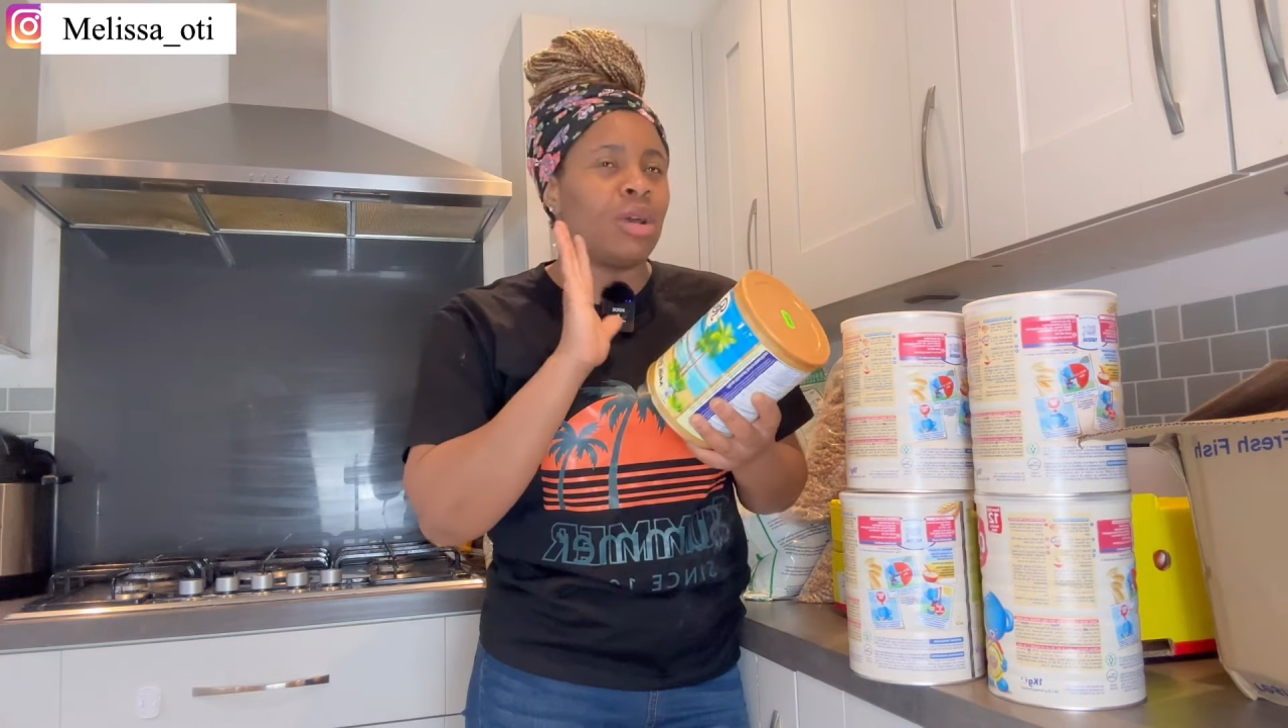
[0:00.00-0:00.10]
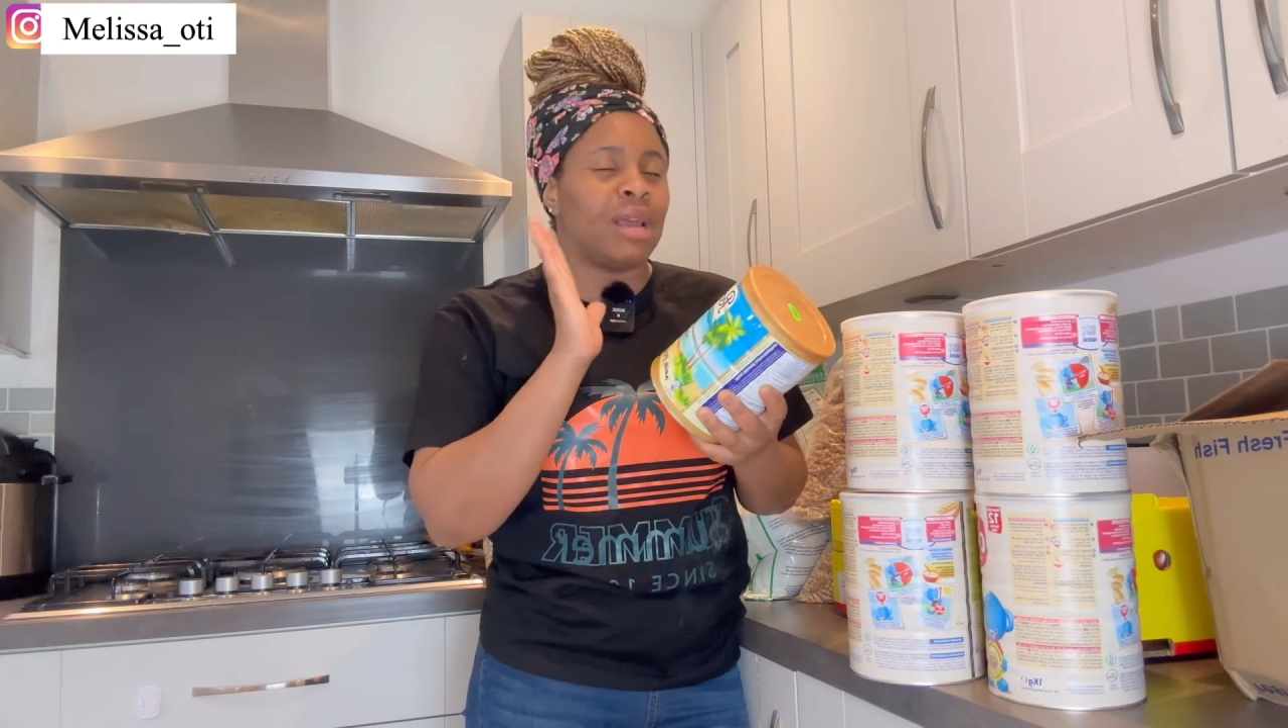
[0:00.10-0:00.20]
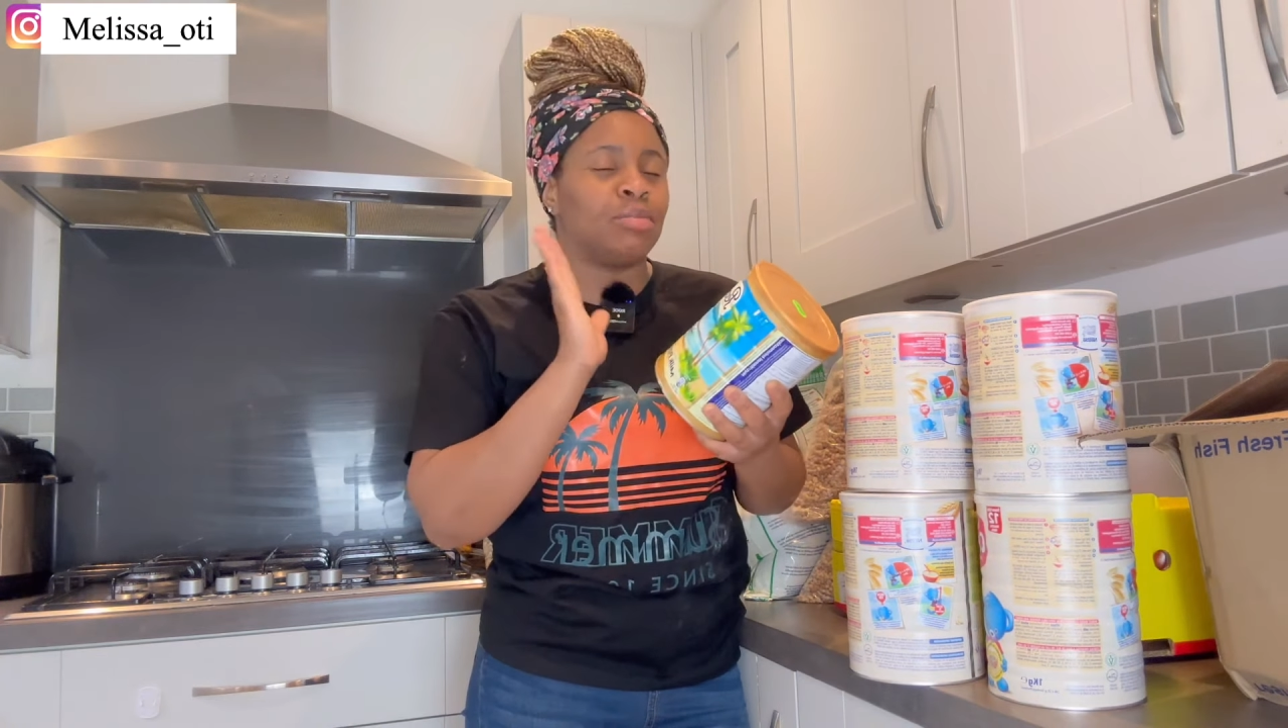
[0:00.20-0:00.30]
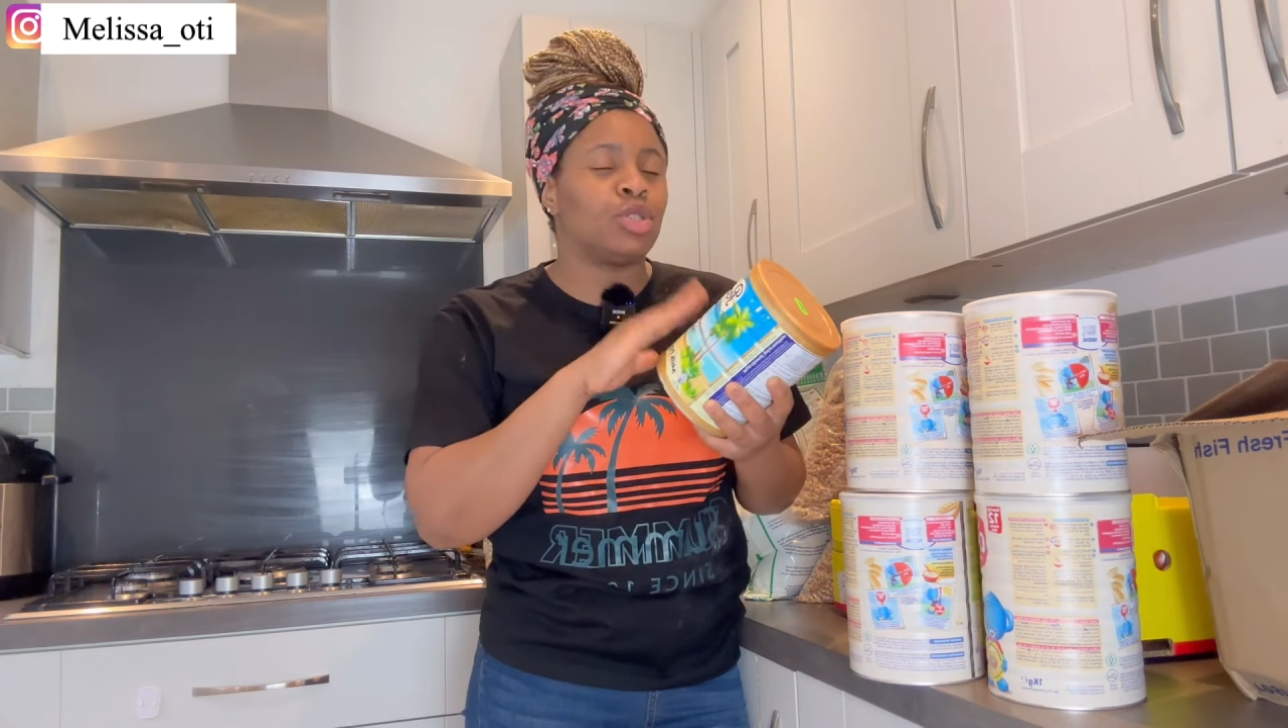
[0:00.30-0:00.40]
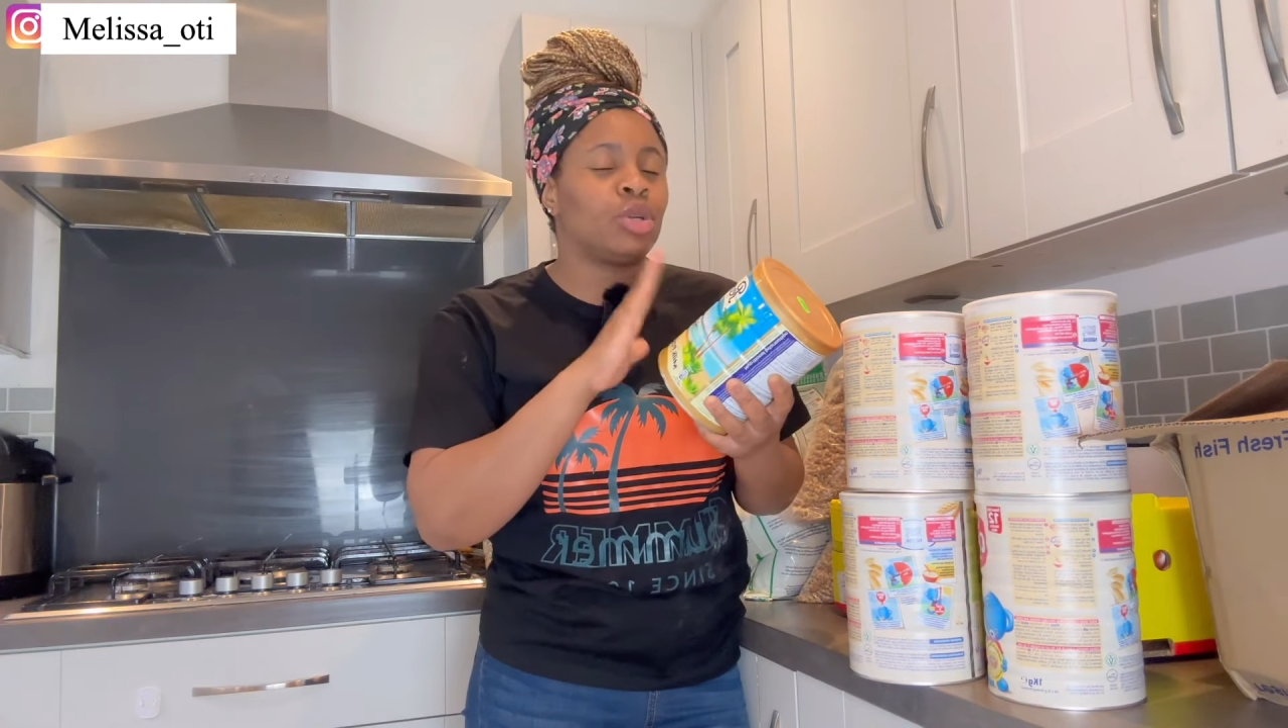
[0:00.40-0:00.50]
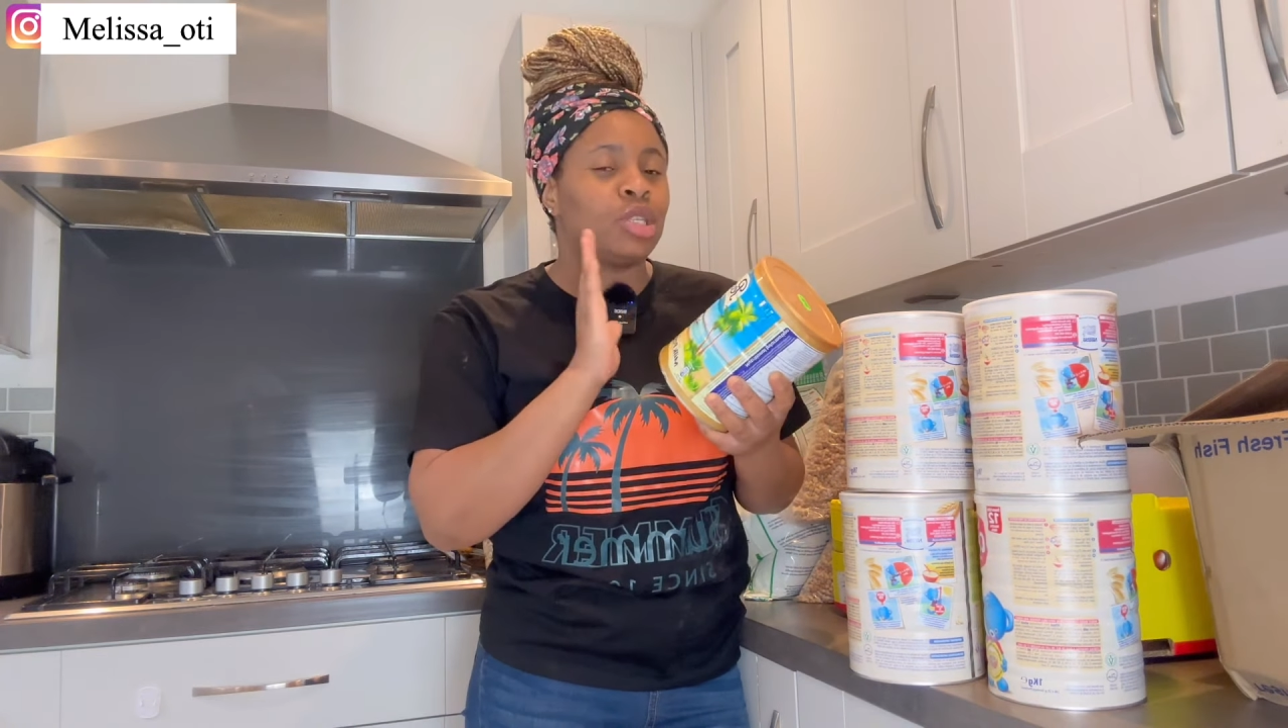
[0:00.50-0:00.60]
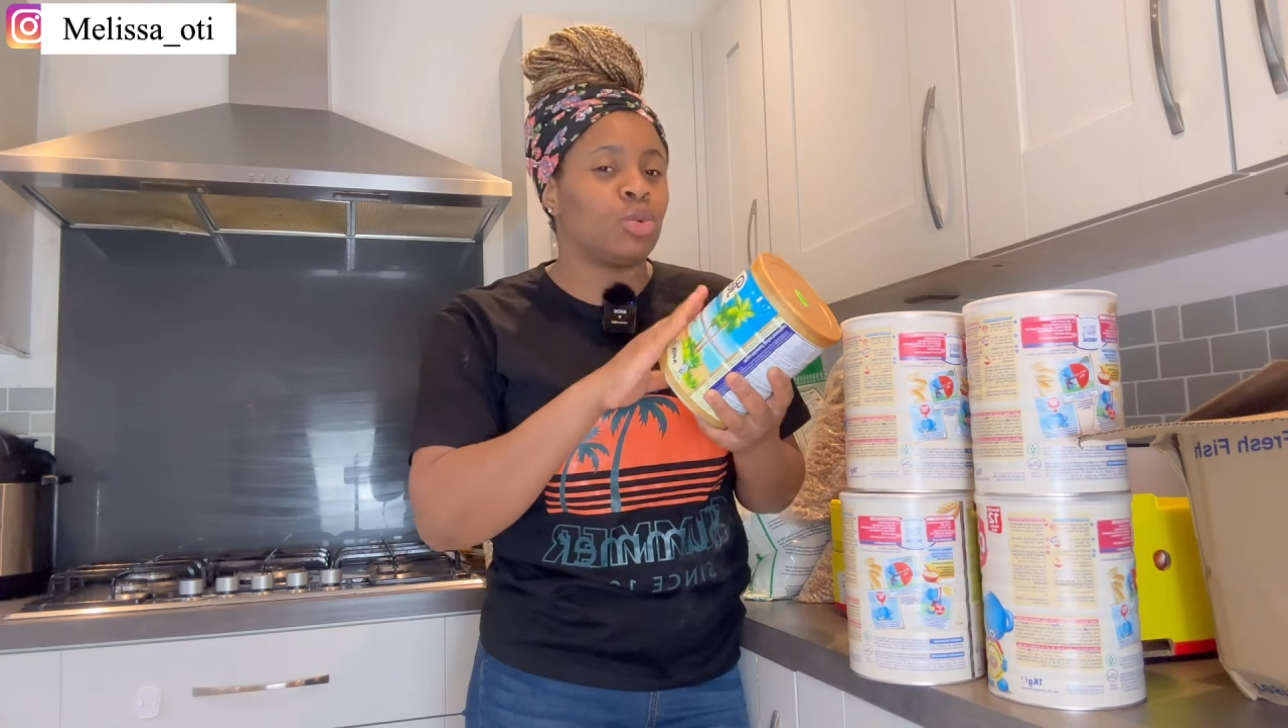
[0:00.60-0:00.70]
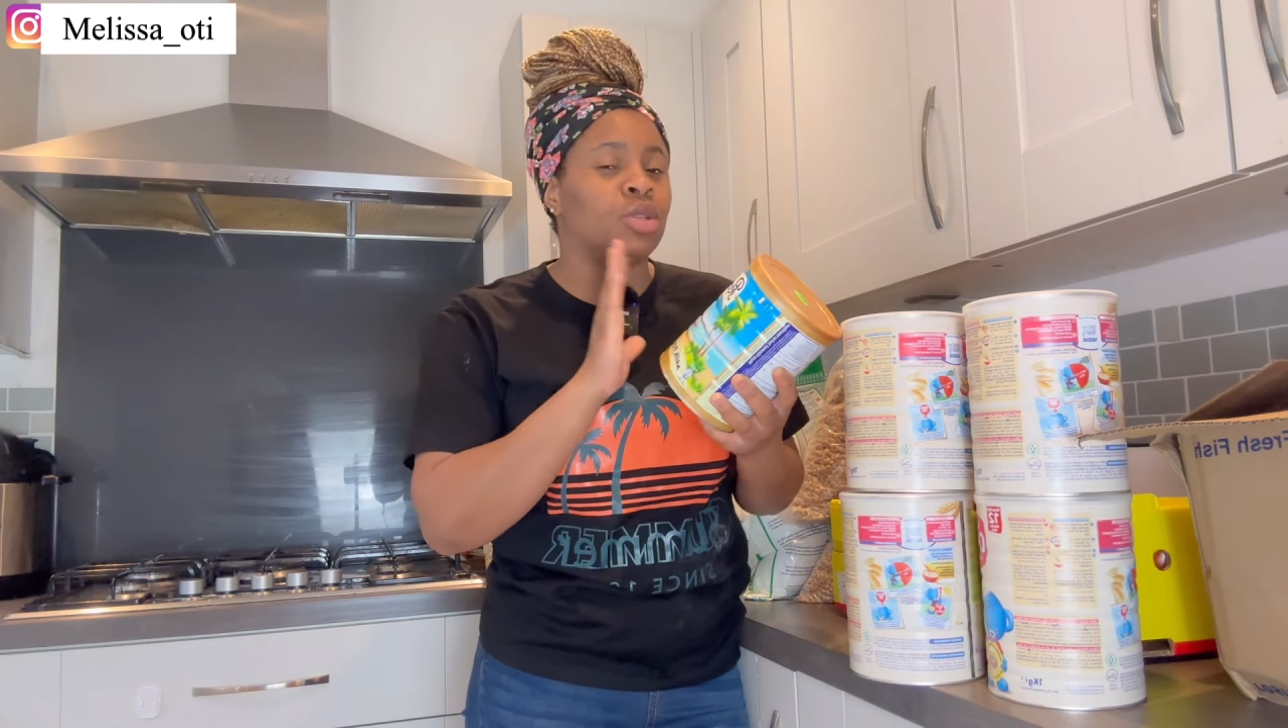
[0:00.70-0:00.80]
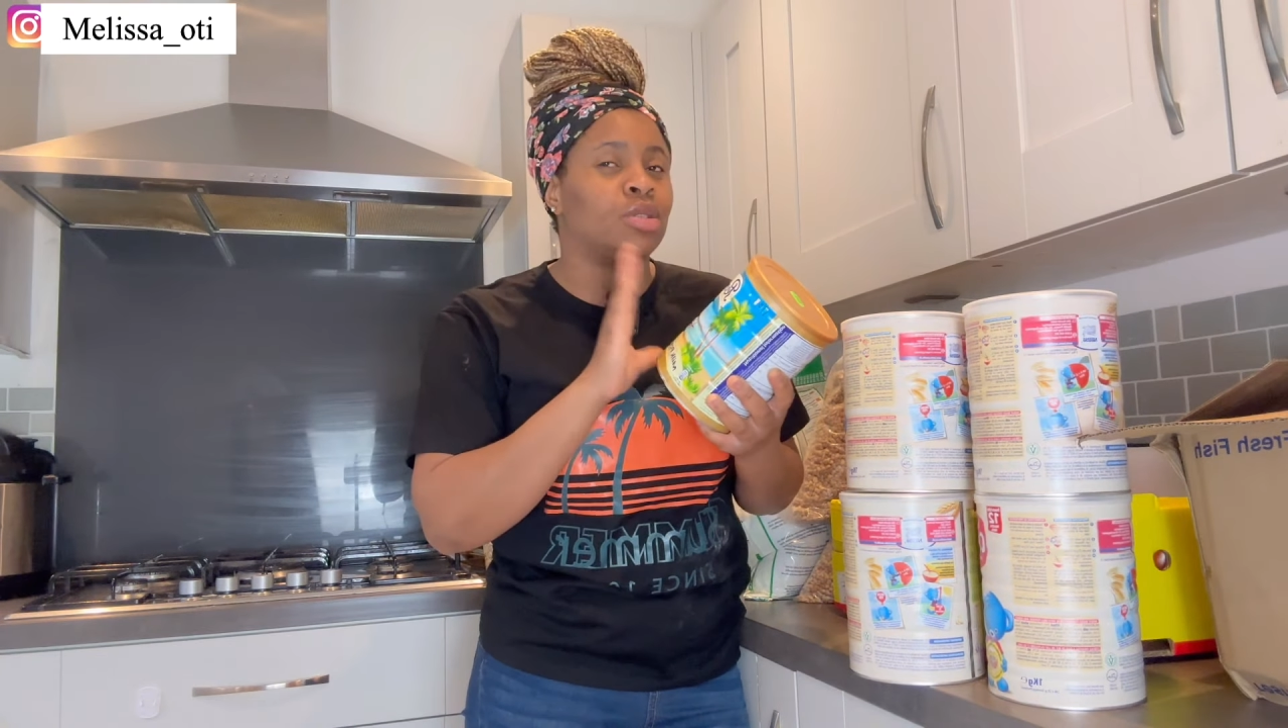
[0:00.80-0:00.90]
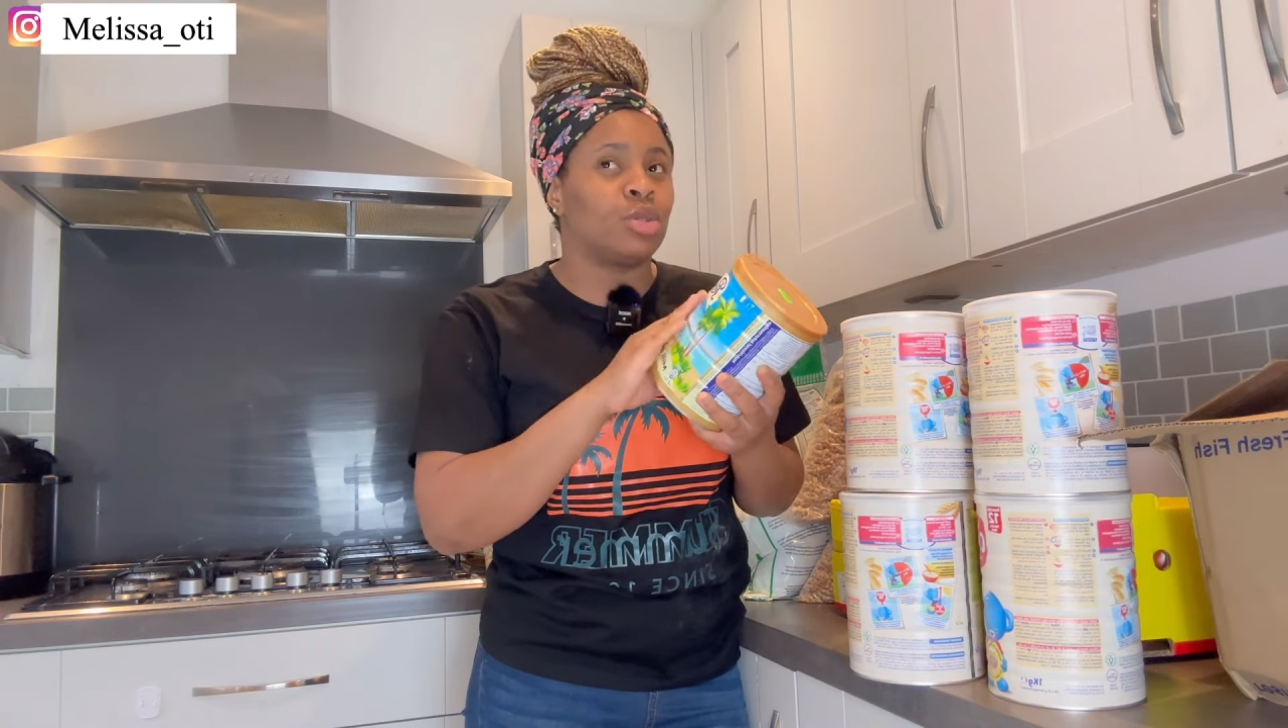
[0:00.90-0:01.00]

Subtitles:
I'm sure this was